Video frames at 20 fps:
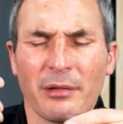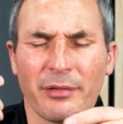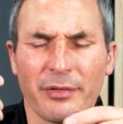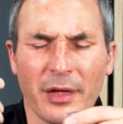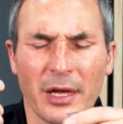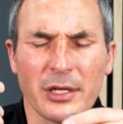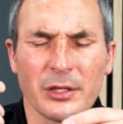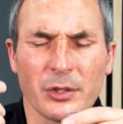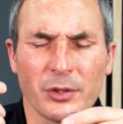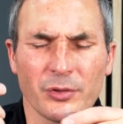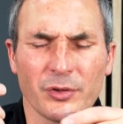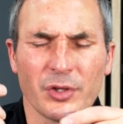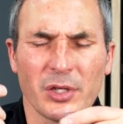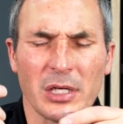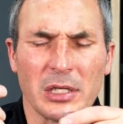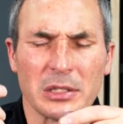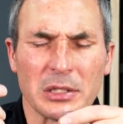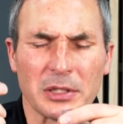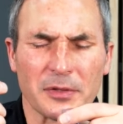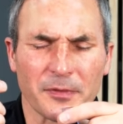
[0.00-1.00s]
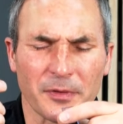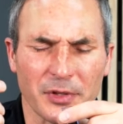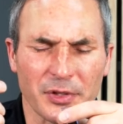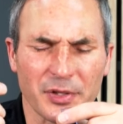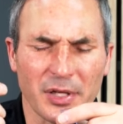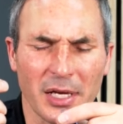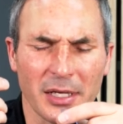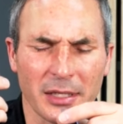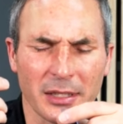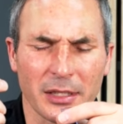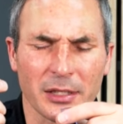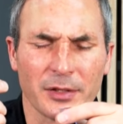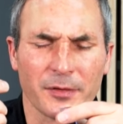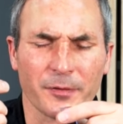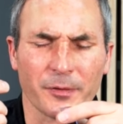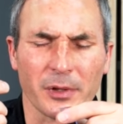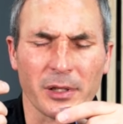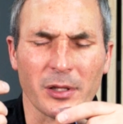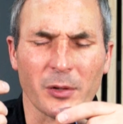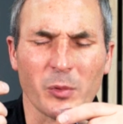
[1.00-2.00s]
Thank you, Jesus, for setting us
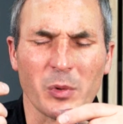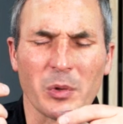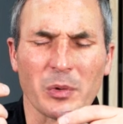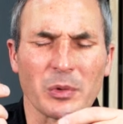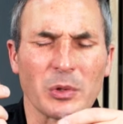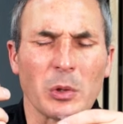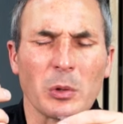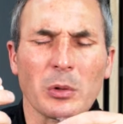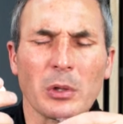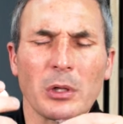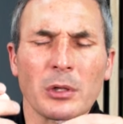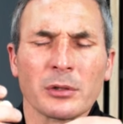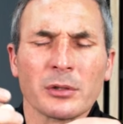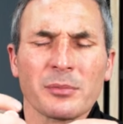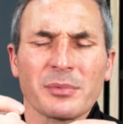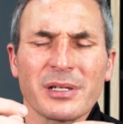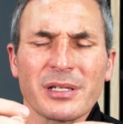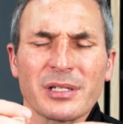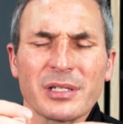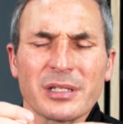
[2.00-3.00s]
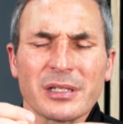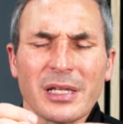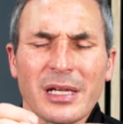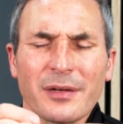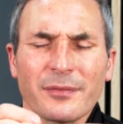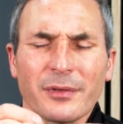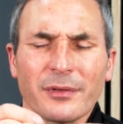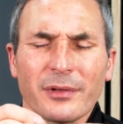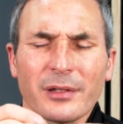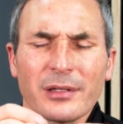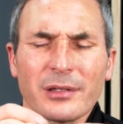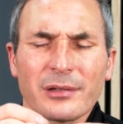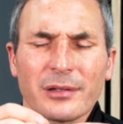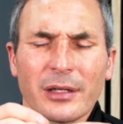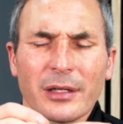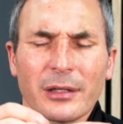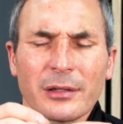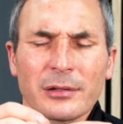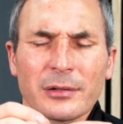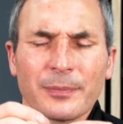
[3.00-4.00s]
free, that we would no longer be a slave to these
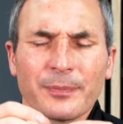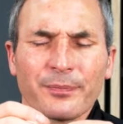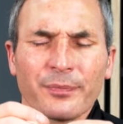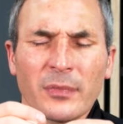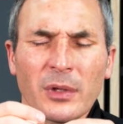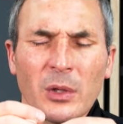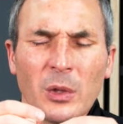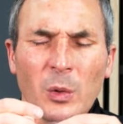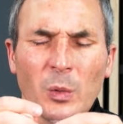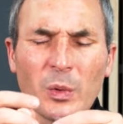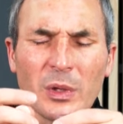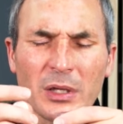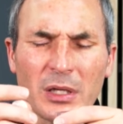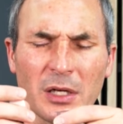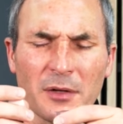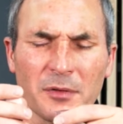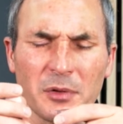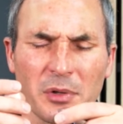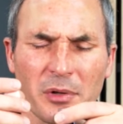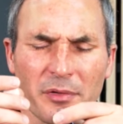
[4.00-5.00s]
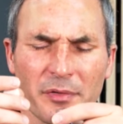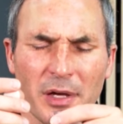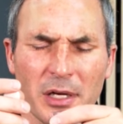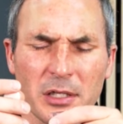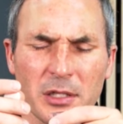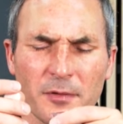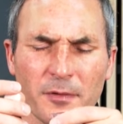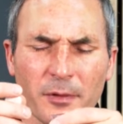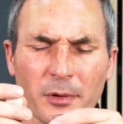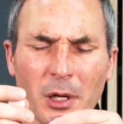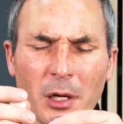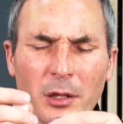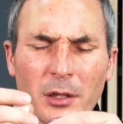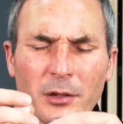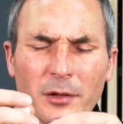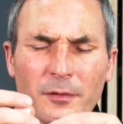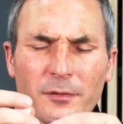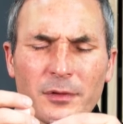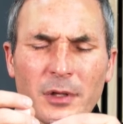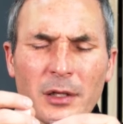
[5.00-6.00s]
things. We love you and thank you for all
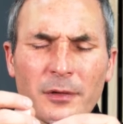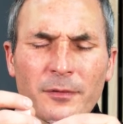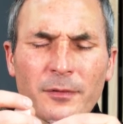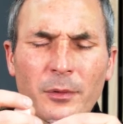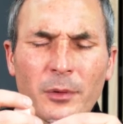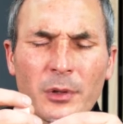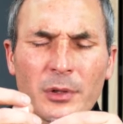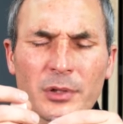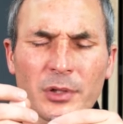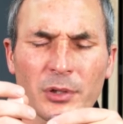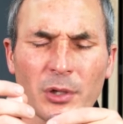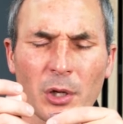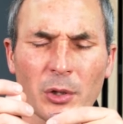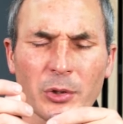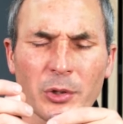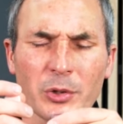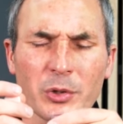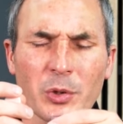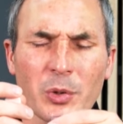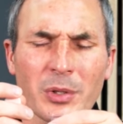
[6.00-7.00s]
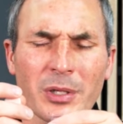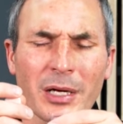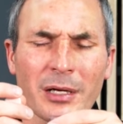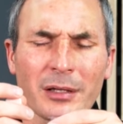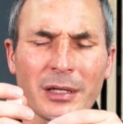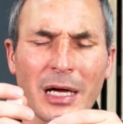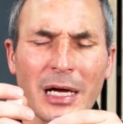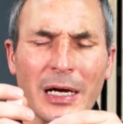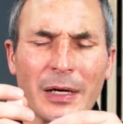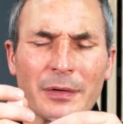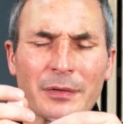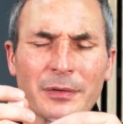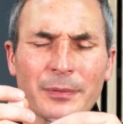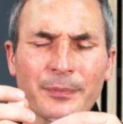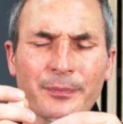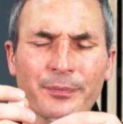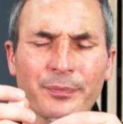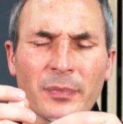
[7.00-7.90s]
that you've done for us and all you're doing in our lives.